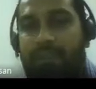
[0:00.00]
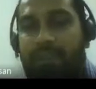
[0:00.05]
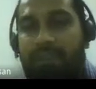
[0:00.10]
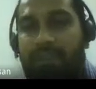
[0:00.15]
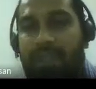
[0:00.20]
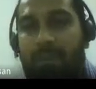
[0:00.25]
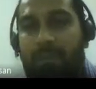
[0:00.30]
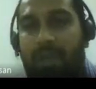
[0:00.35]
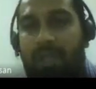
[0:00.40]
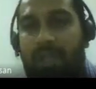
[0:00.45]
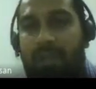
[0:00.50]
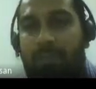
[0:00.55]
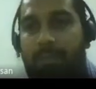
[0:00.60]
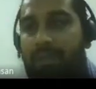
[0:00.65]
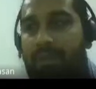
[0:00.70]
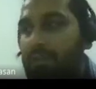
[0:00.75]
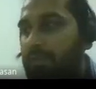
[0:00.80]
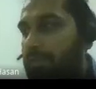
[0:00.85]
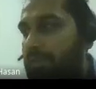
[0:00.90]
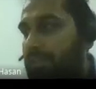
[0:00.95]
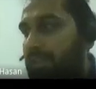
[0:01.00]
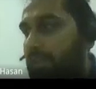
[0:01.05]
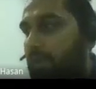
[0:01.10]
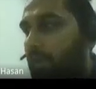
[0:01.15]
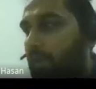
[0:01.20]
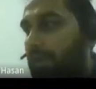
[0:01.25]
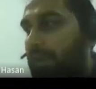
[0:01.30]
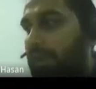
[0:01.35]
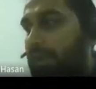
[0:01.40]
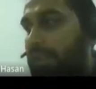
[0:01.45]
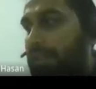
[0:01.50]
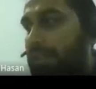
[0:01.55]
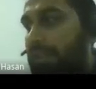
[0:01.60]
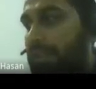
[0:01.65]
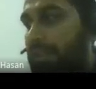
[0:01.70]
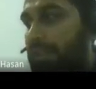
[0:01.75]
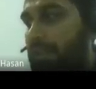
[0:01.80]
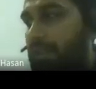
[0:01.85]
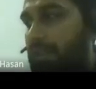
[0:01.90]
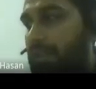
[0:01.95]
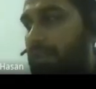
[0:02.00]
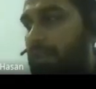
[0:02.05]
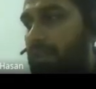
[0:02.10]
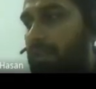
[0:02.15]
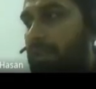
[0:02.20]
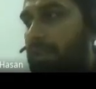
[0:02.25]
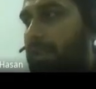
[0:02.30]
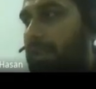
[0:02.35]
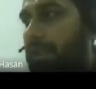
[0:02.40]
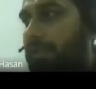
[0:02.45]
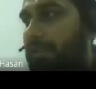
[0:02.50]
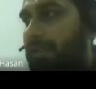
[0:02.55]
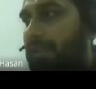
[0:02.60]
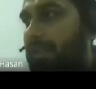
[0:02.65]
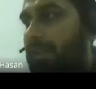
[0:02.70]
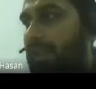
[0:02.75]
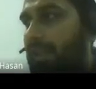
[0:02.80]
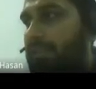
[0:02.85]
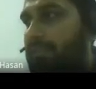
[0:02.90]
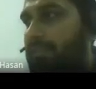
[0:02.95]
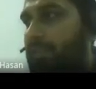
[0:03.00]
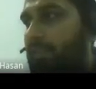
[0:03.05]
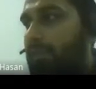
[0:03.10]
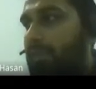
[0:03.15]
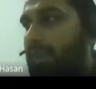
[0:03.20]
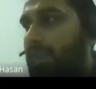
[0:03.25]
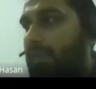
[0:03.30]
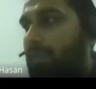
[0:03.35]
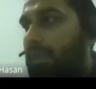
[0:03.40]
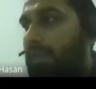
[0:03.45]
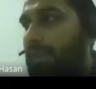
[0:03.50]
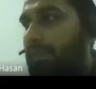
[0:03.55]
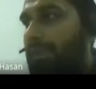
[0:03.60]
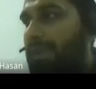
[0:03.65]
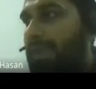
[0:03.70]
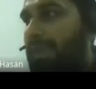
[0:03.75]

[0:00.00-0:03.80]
the same elements which are already there in the cache. So we are talking about an